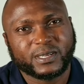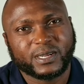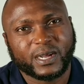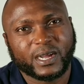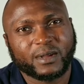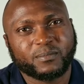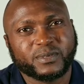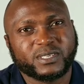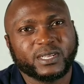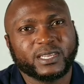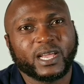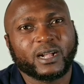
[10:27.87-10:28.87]
I
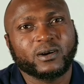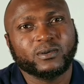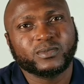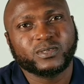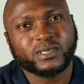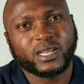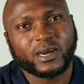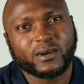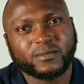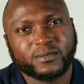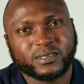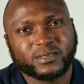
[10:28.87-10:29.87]
appreciate I come to their
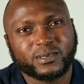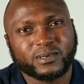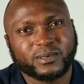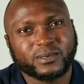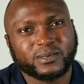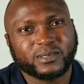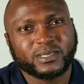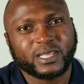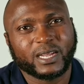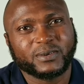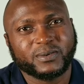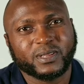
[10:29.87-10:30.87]
office, so
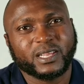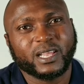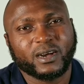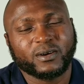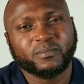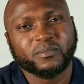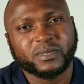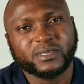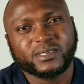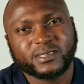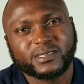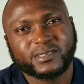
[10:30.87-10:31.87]
that really helped
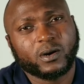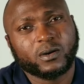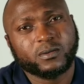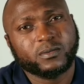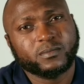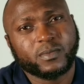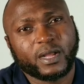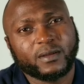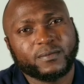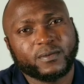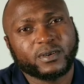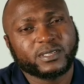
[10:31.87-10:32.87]
me. My
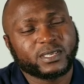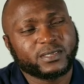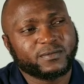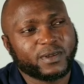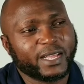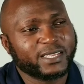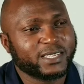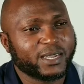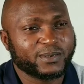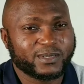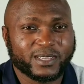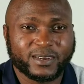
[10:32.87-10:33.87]
first advice
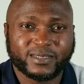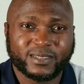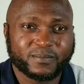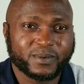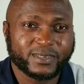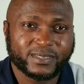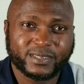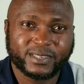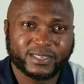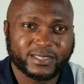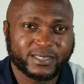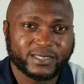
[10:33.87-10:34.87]
I'll tell the person
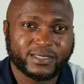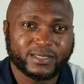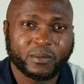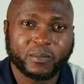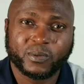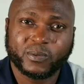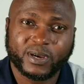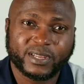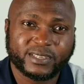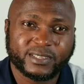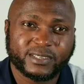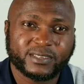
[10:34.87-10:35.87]
is, number
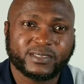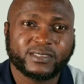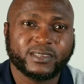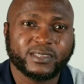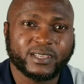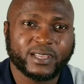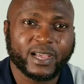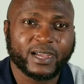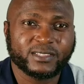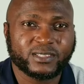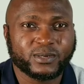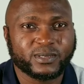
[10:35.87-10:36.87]
one, see the
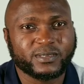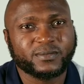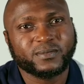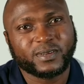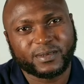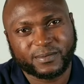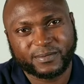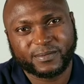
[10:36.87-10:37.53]
Anthony film,